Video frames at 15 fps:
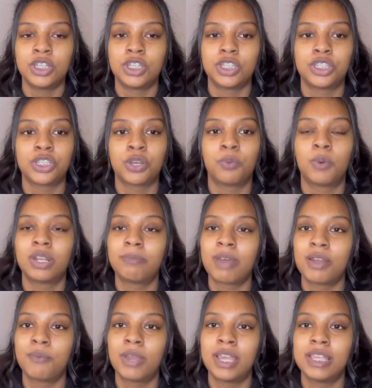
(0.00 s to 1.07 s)
And so one of
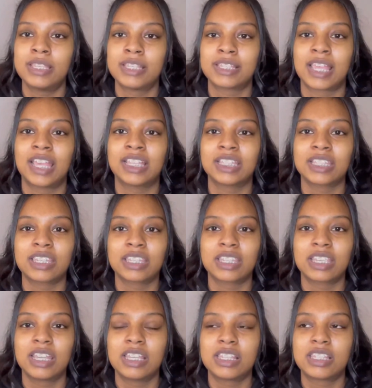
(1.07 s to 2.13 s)
my ways is like
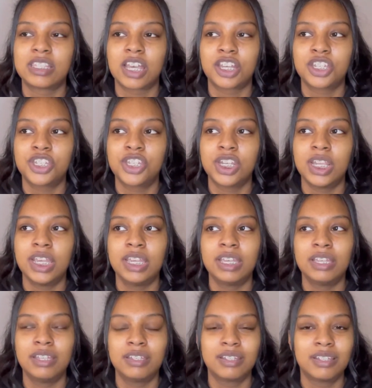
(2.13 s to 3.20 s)

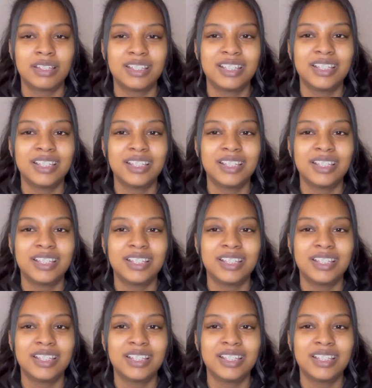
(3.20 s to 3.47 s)
suctioning